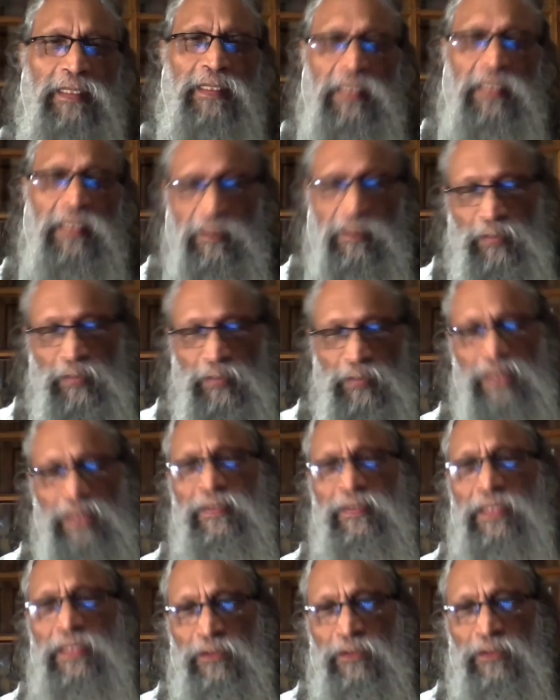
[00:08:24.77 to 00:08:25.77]
be
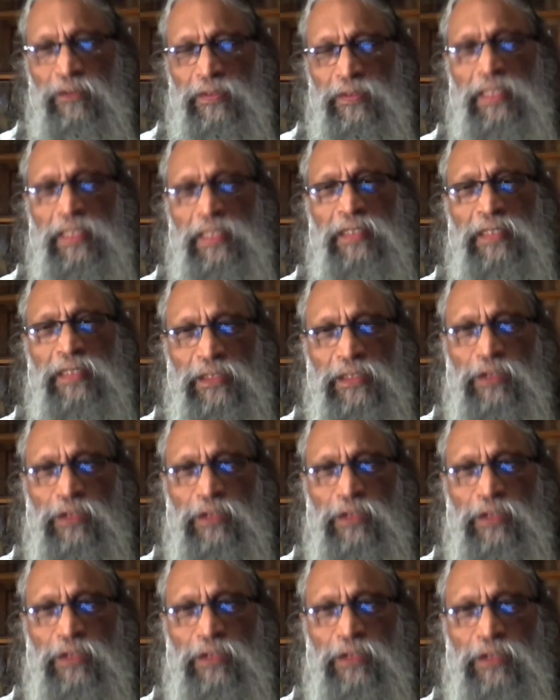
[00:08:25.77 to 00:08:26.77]
with the society
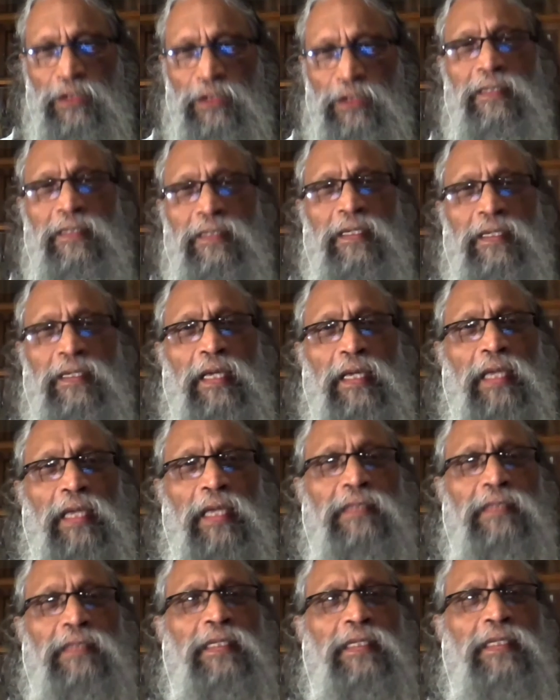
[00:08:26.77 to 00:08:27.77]
slowly,
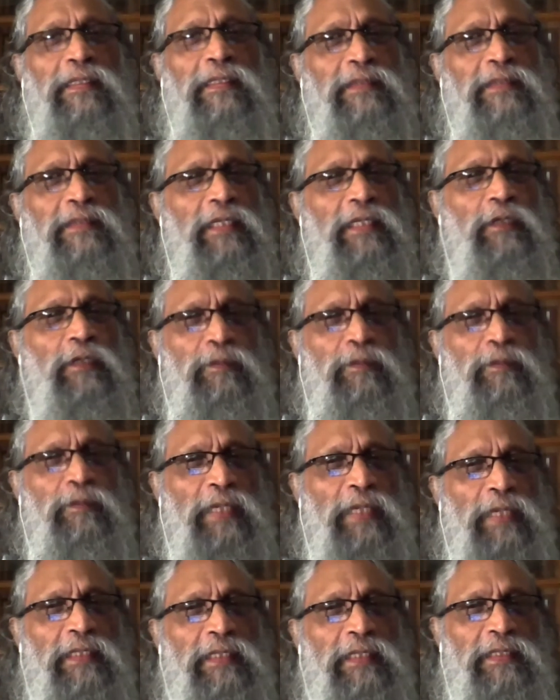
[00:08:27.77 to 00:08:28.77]
and then start to
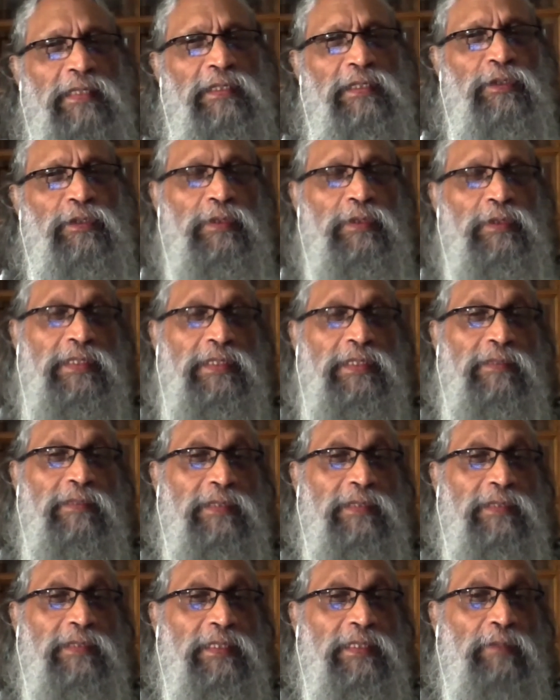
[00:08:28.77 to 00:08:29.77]
practice to
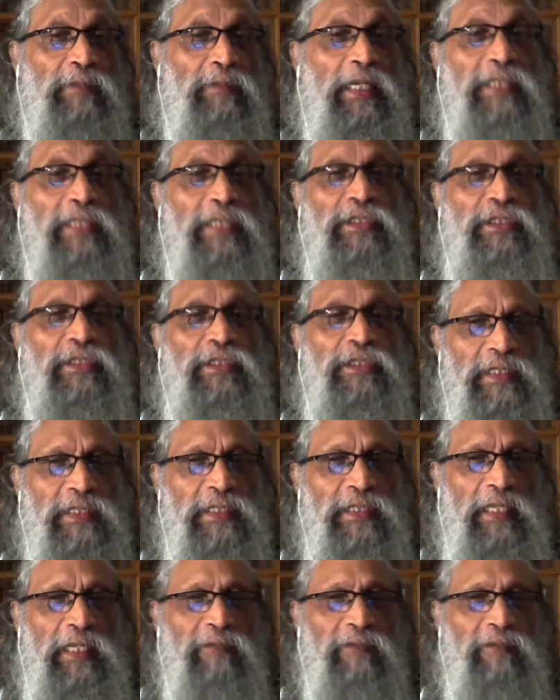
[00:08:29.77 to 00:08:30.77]
stabilize
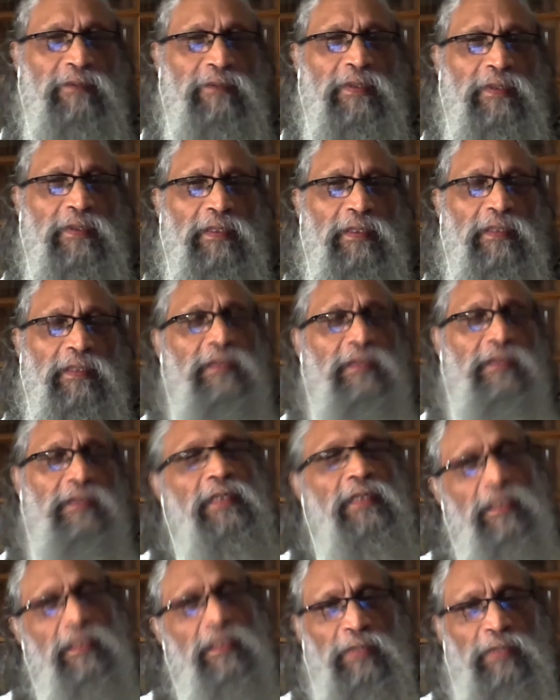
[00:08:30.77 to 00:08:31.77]
yourself.
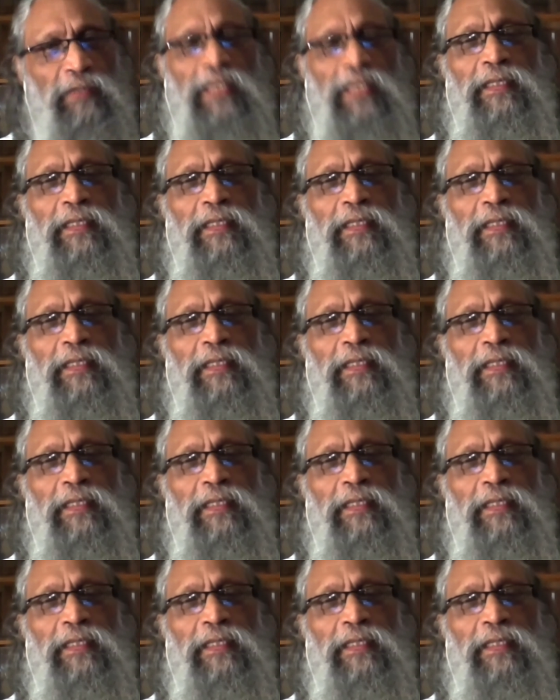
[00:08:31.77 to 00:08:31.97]
Thereby,